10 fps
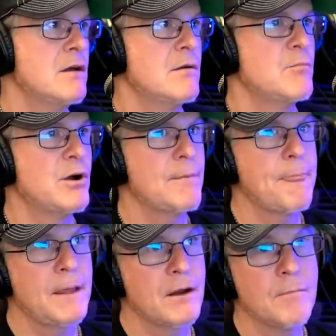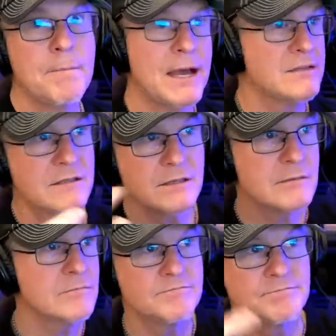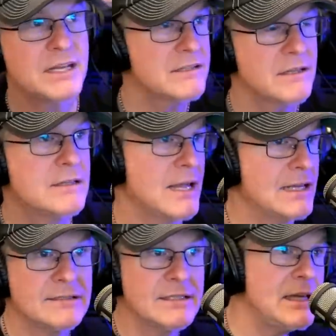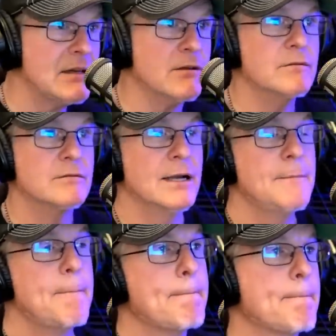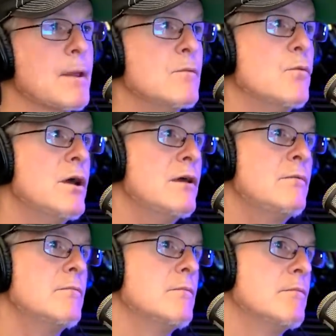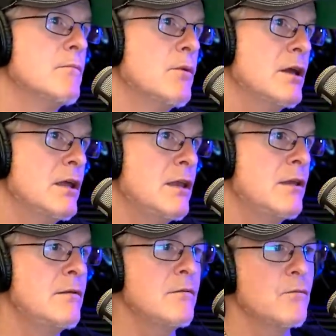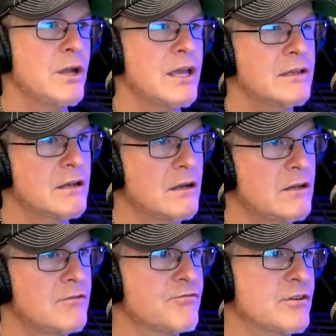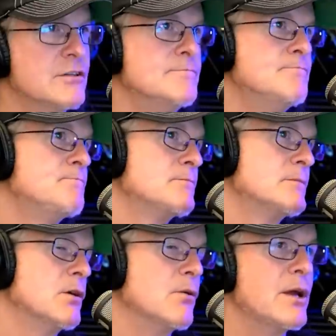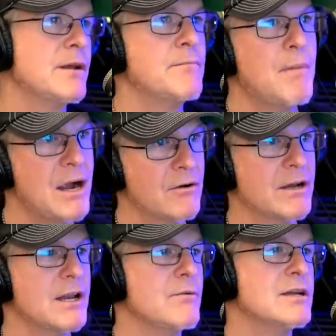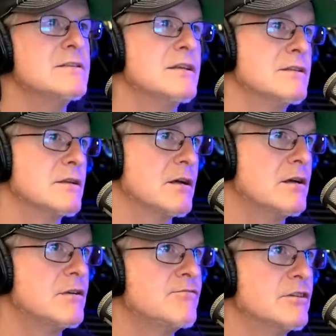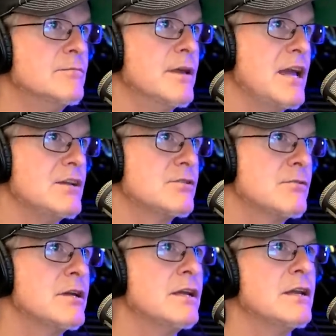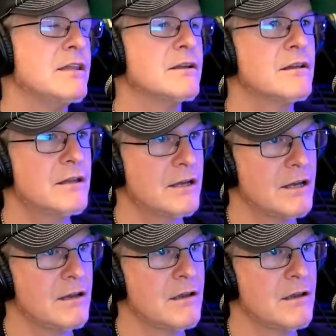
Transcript: But you know, that's the, that's the, that's the deal, right? Well, when we get the call from, or when Myron anyways gets the call from H three and Ethan Klein,